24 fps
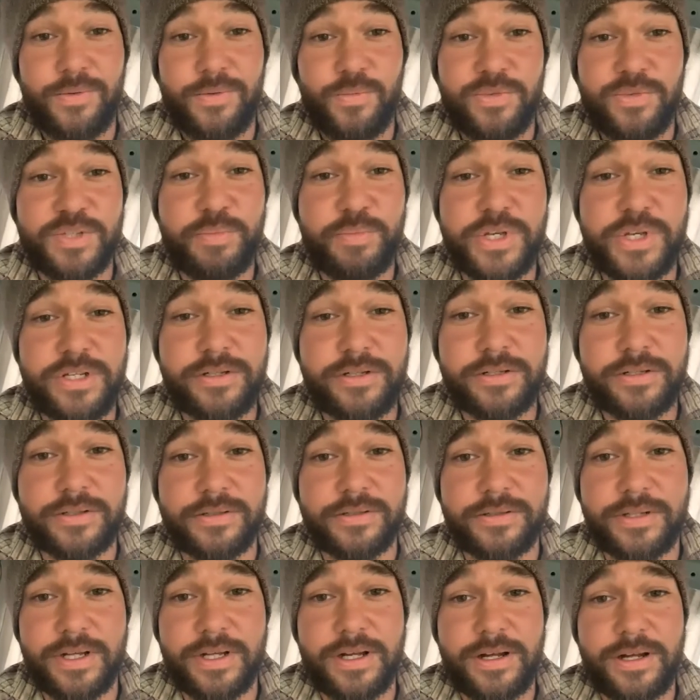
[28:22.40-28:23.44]

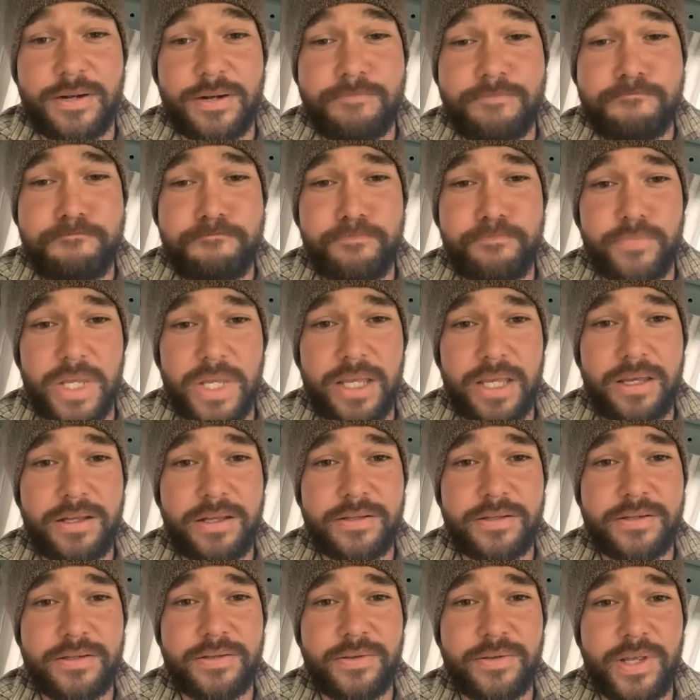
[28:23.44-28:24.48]
Speechless,
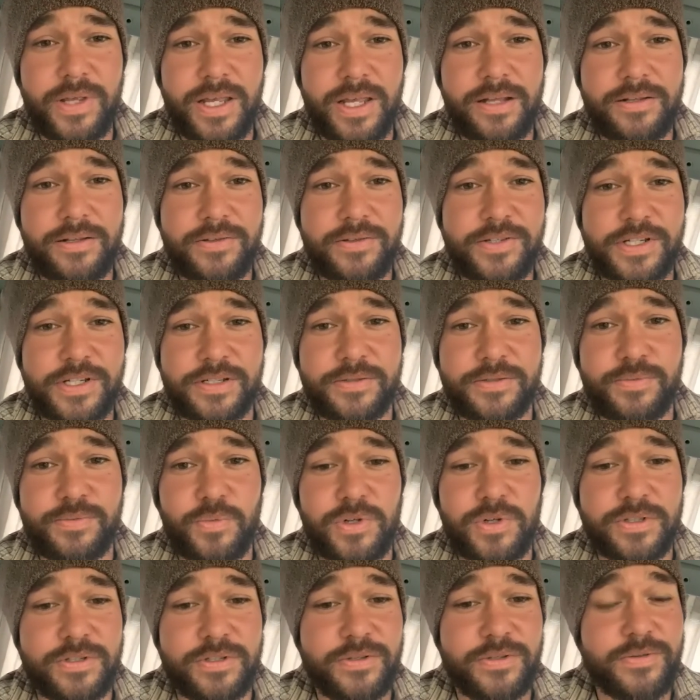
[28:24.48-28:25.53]
and just
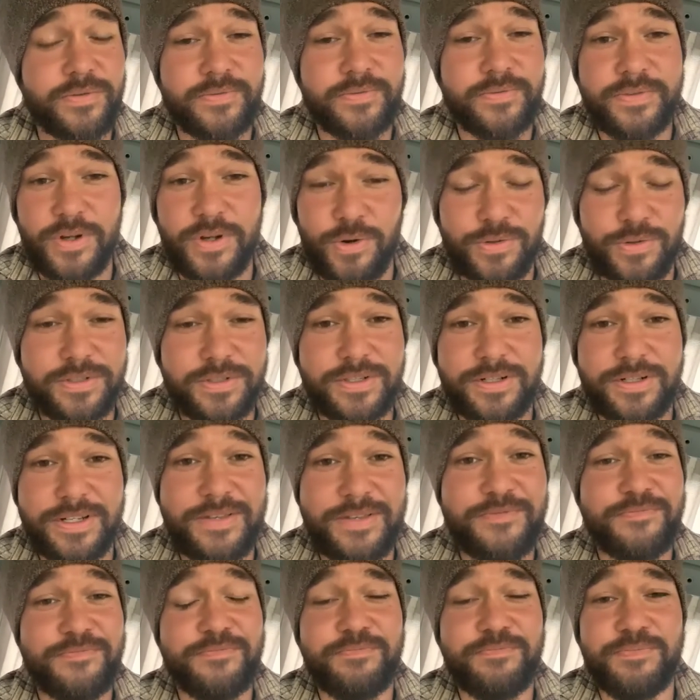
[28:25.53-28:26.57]
want to
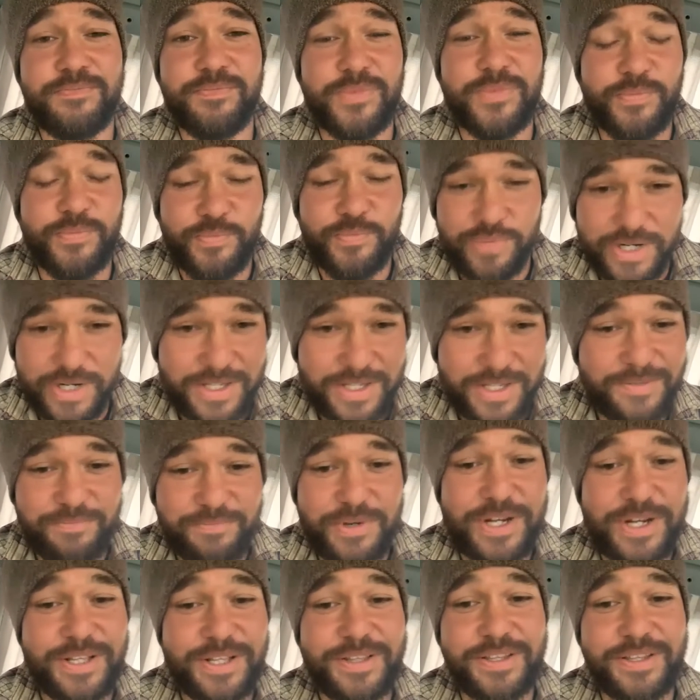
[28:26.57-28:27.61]
constantly bring
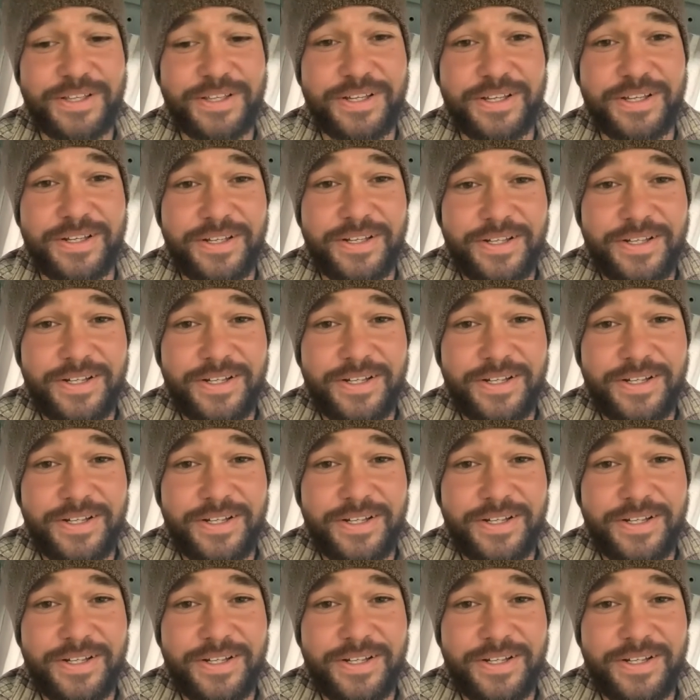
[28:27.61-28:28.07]
the